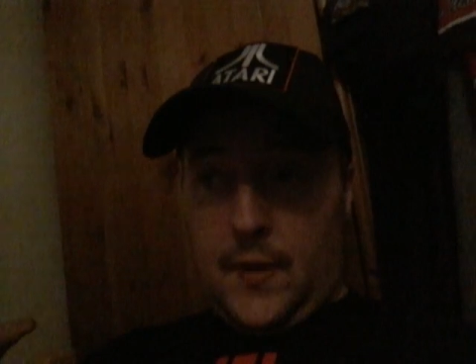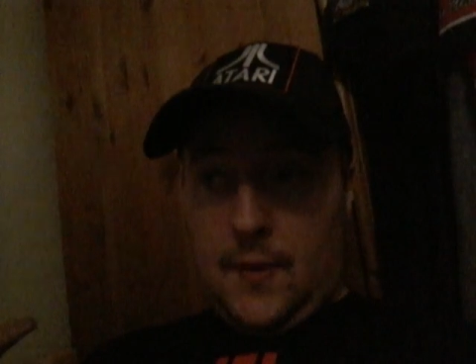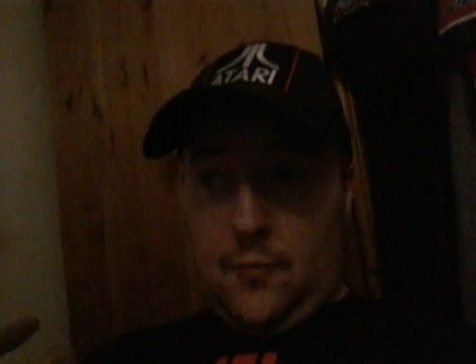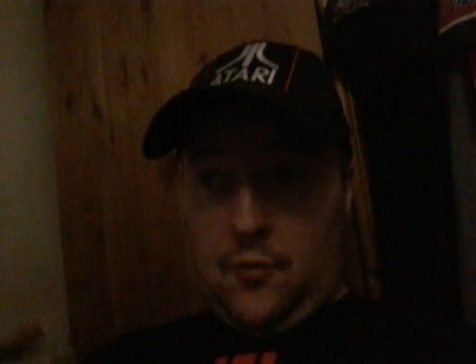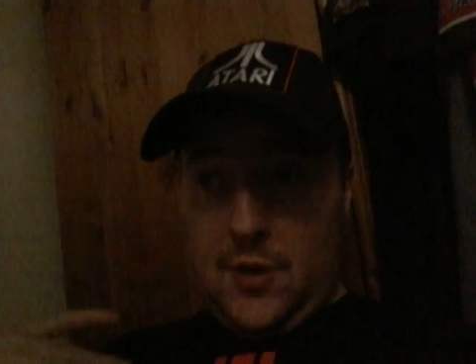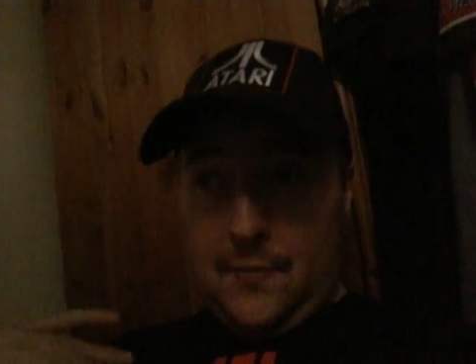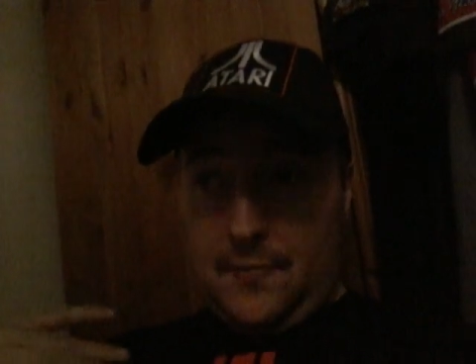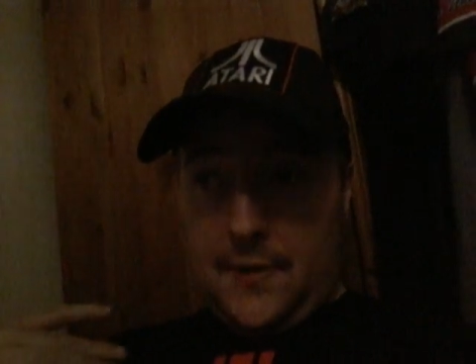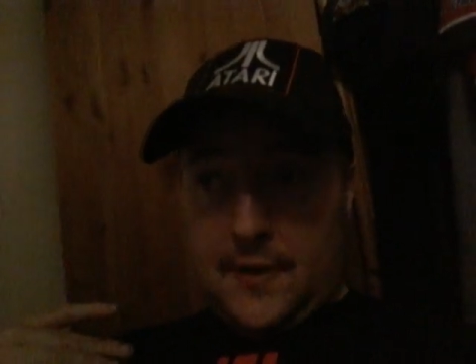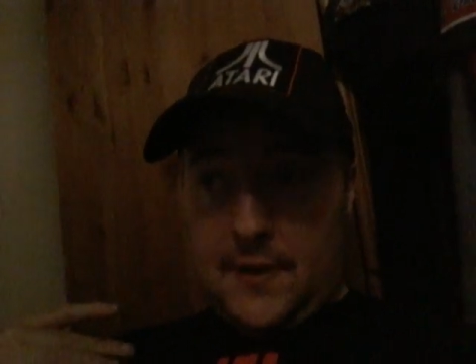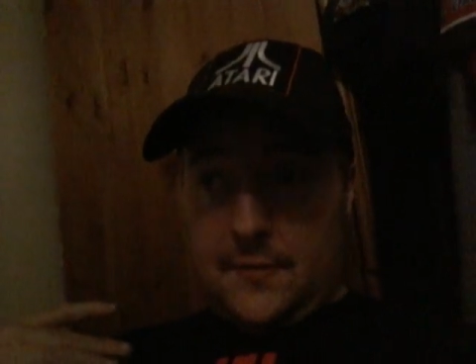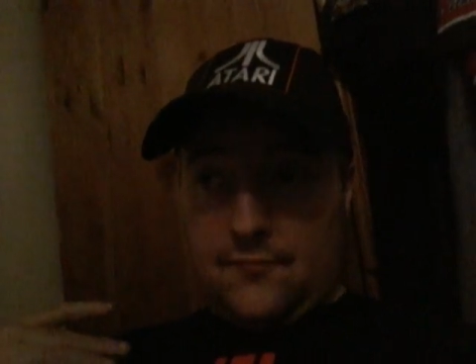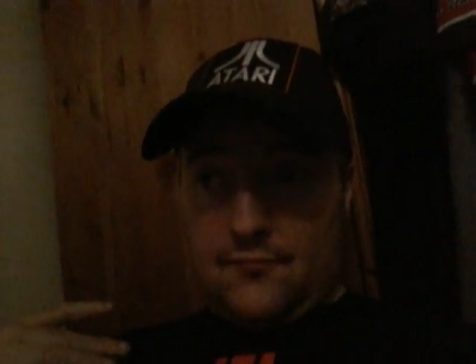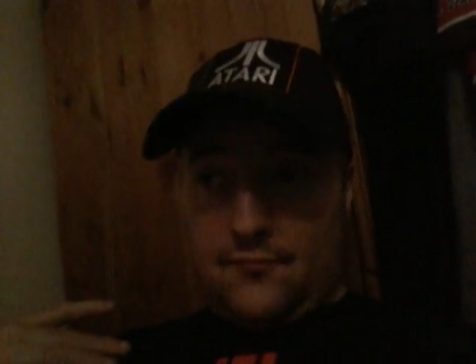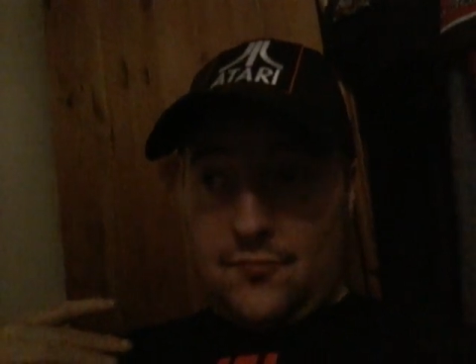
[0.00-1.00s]
in my
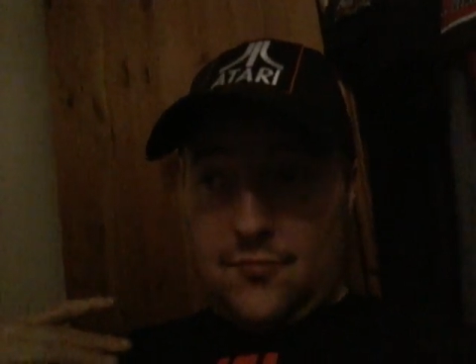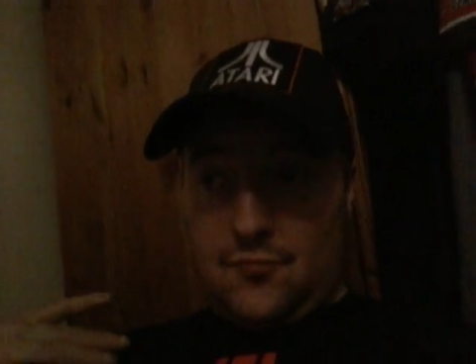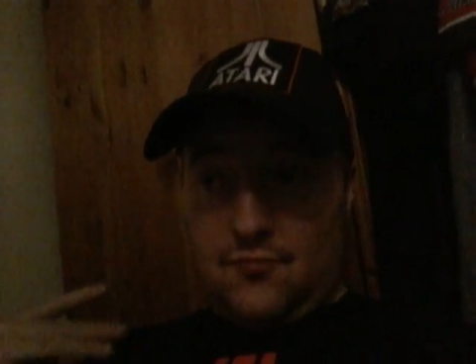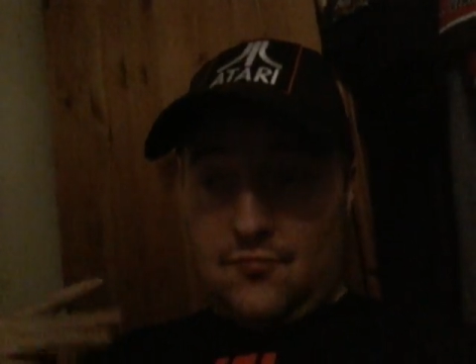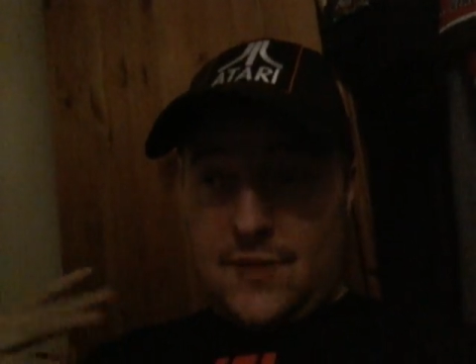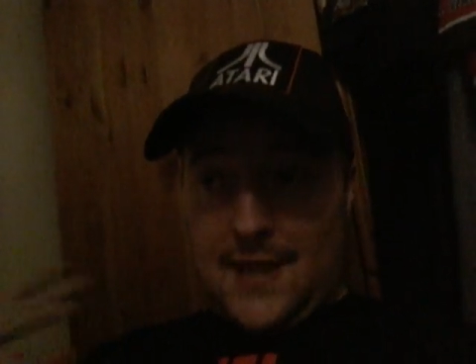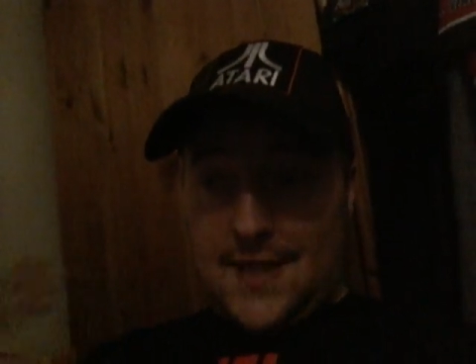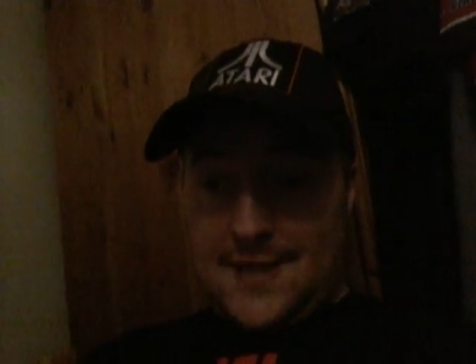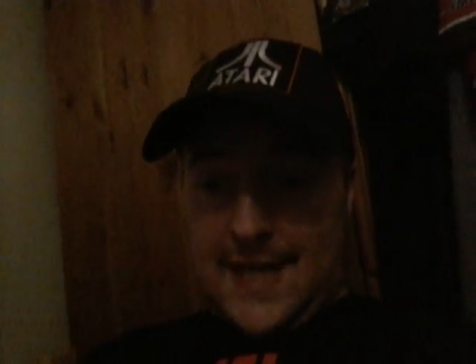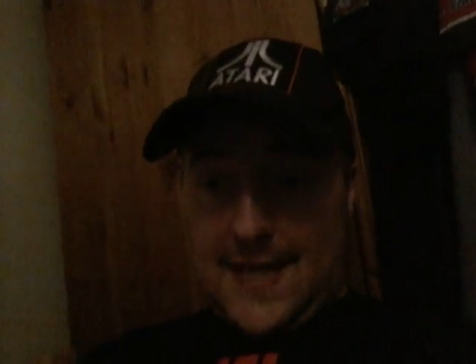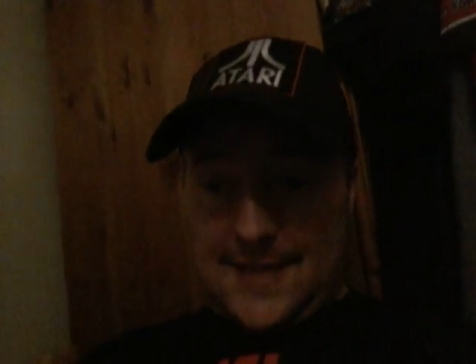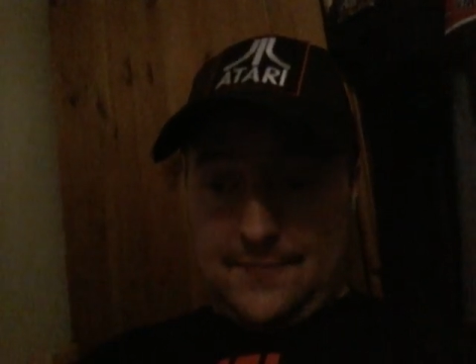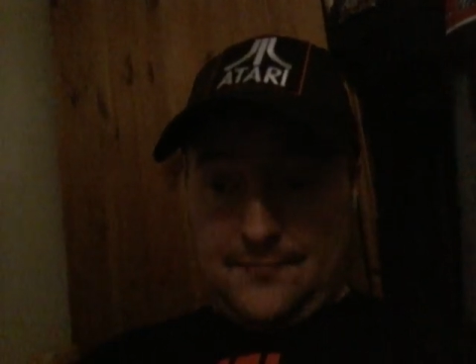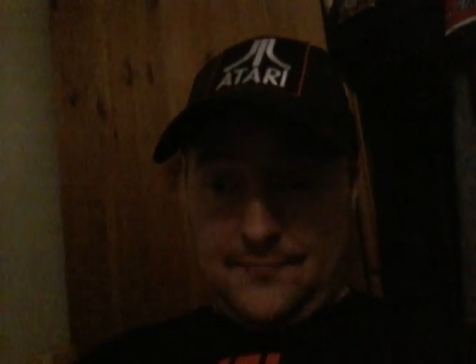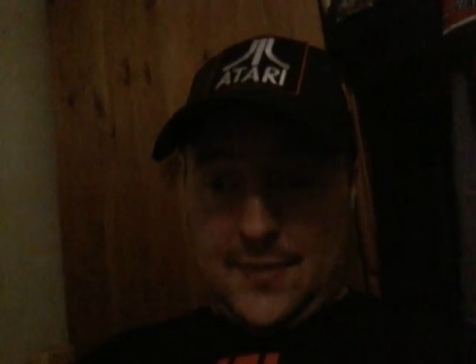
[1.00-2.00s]
opinion, they
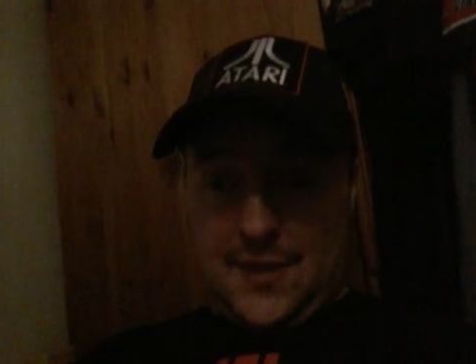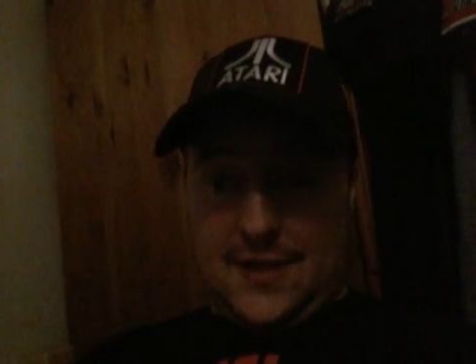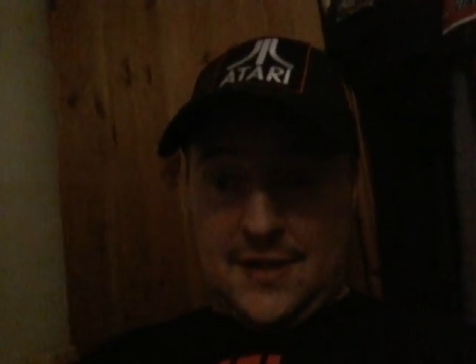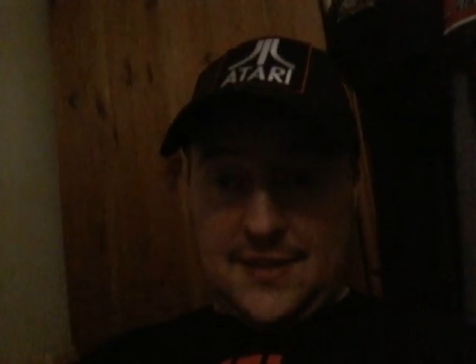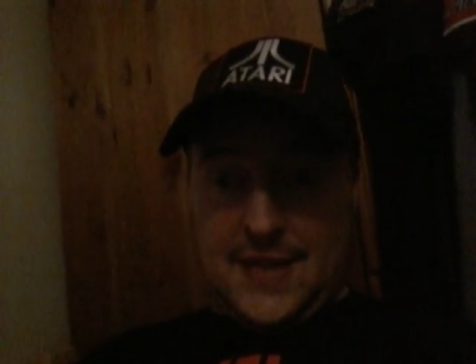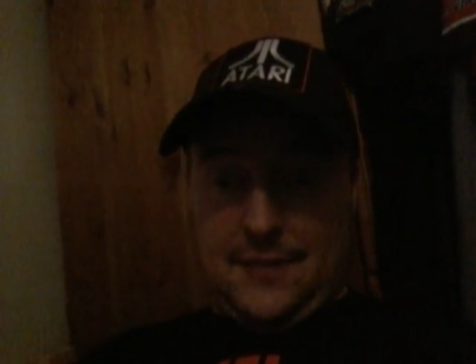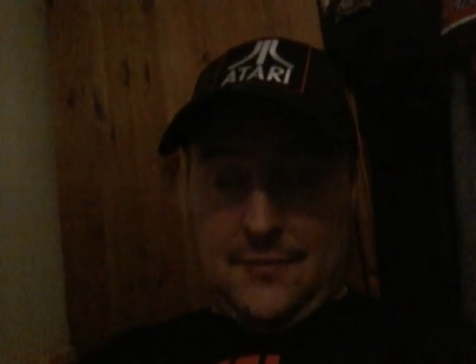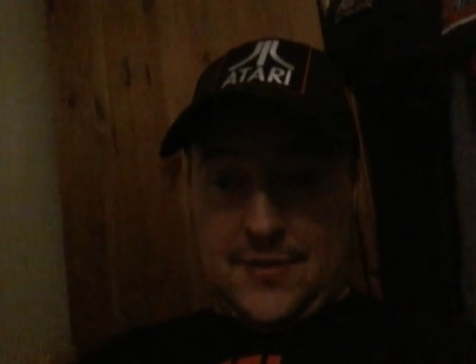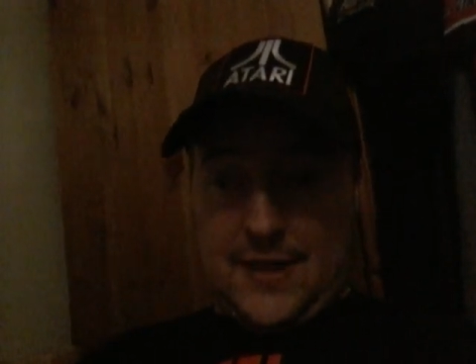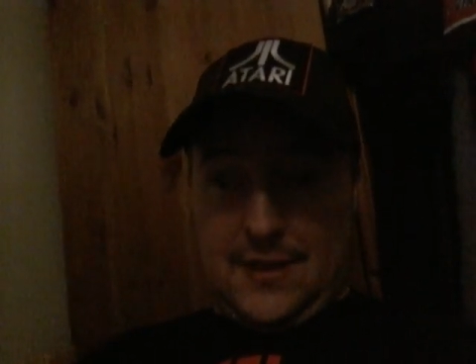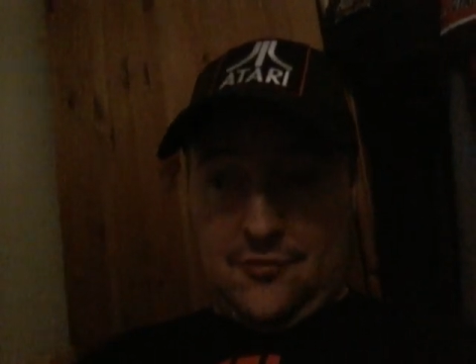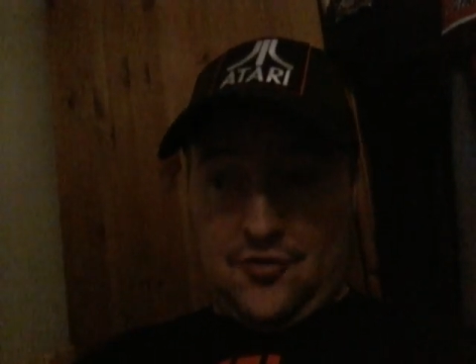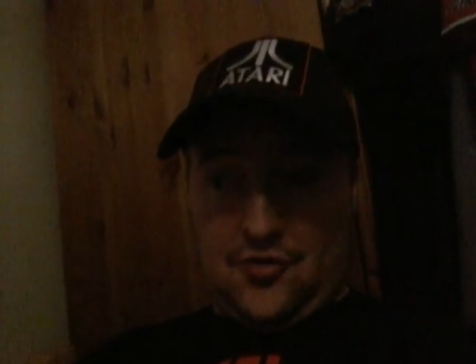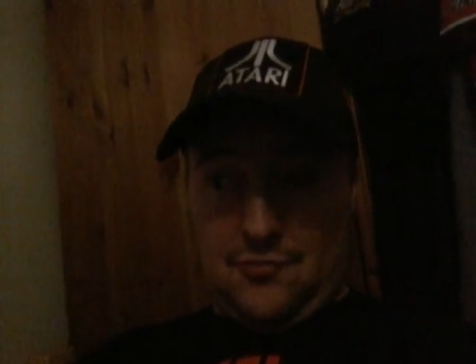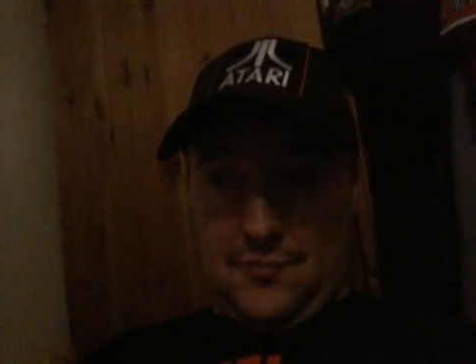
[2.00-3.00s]
sacked him because he was
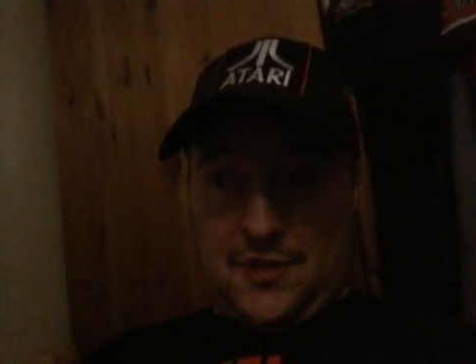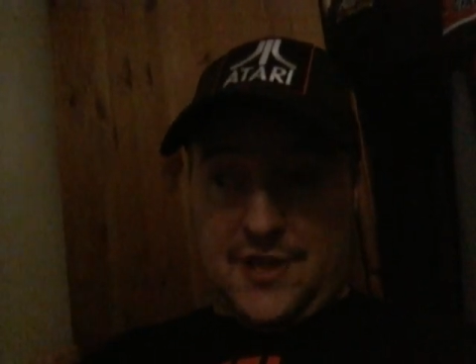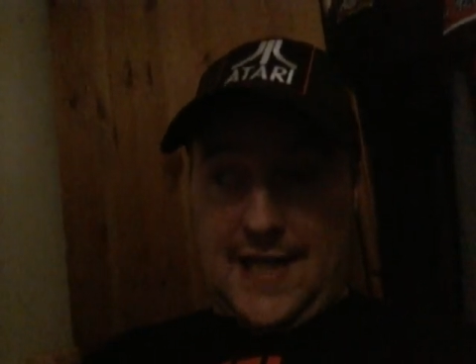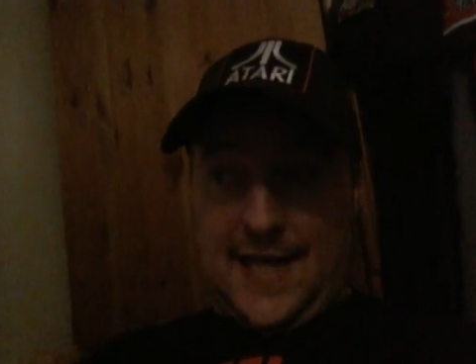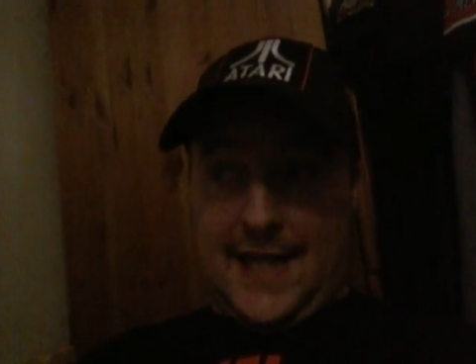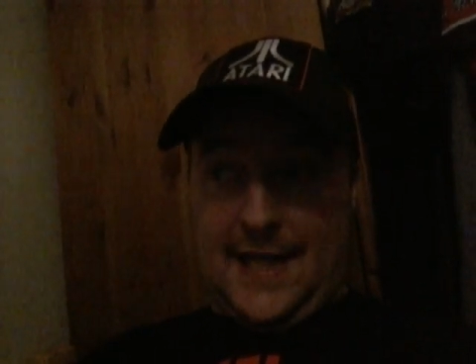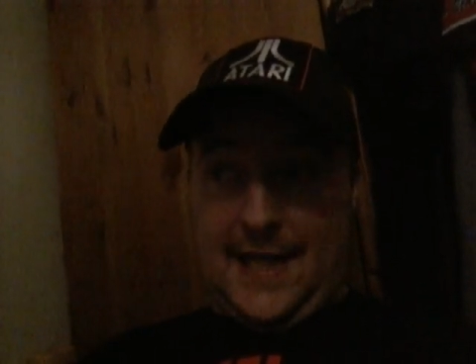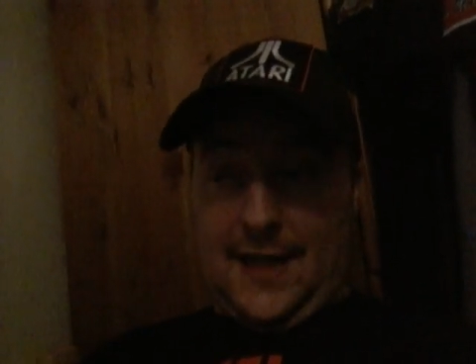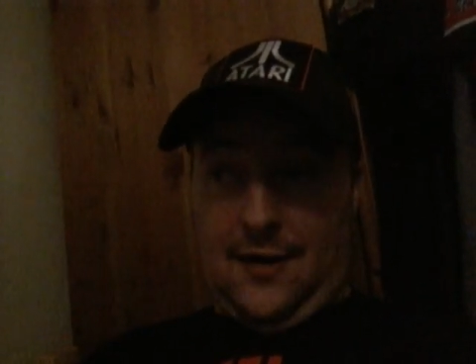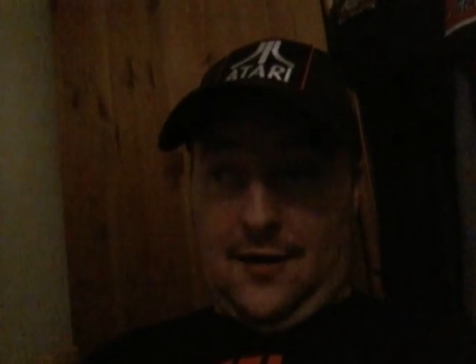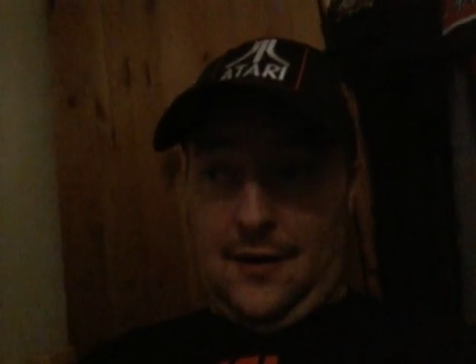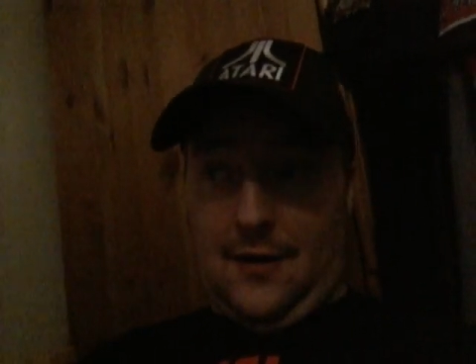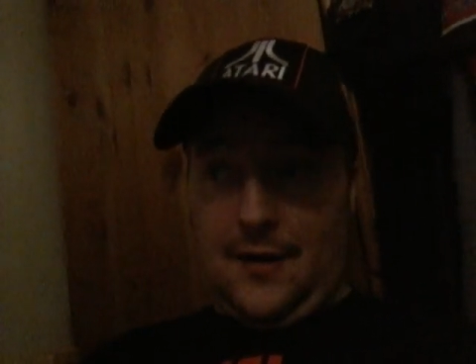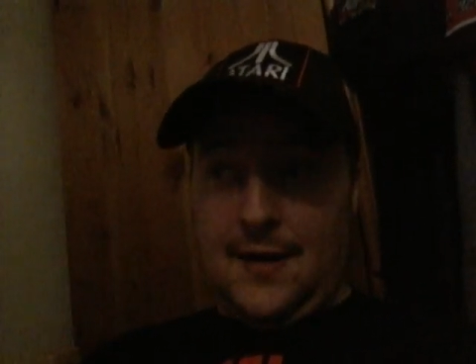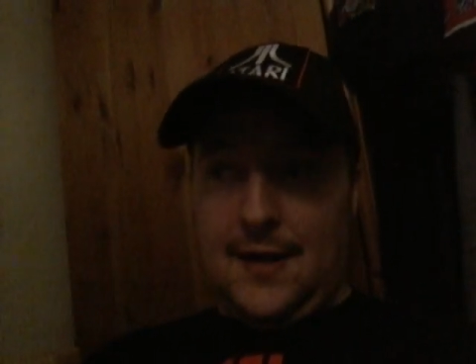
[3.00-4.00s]
doing something shady,
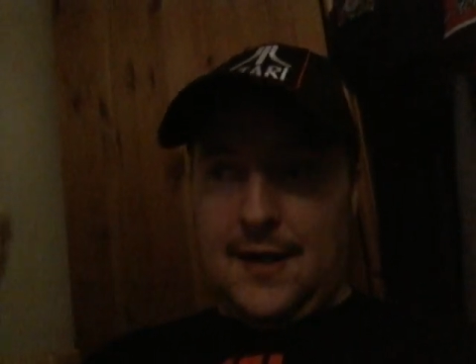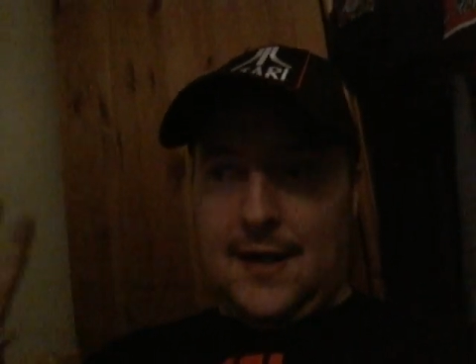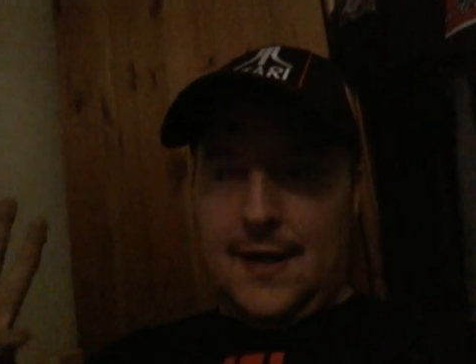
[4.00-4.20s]
or